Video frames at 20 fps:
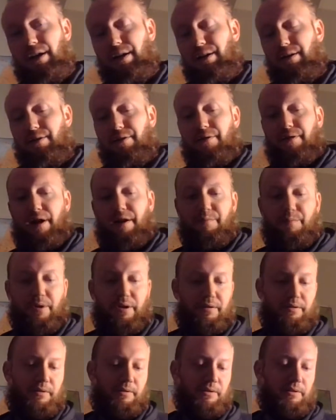You know, I
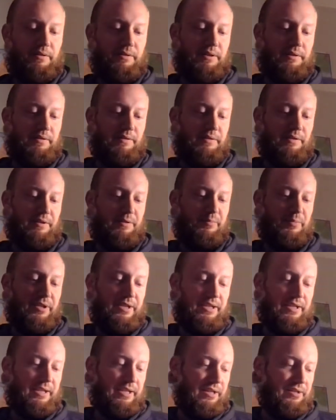barely looked at this, but
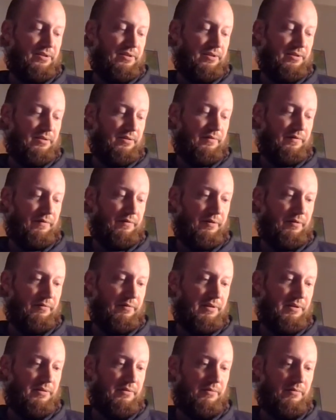it's just a free
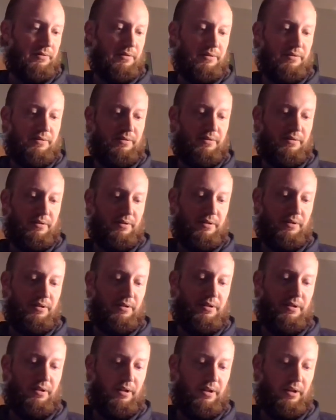resource.
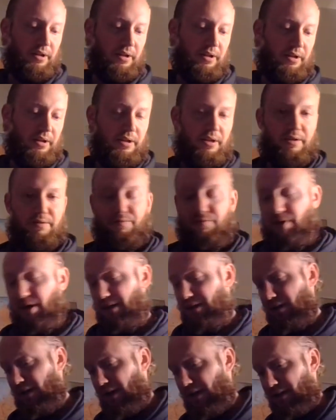Why
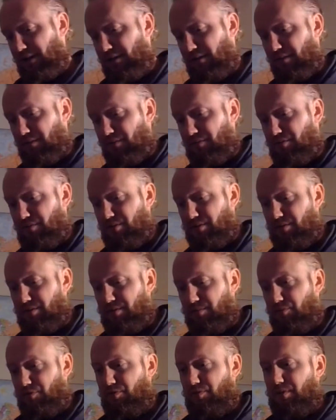not? You know, just
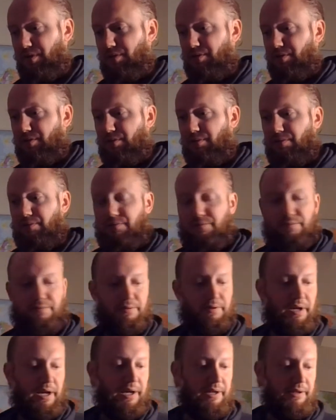some traditional
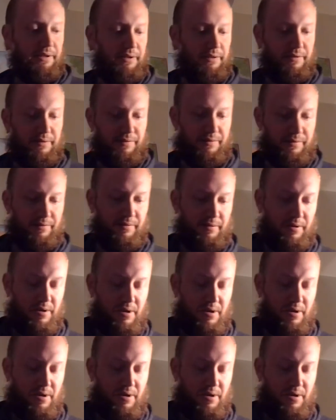ideas.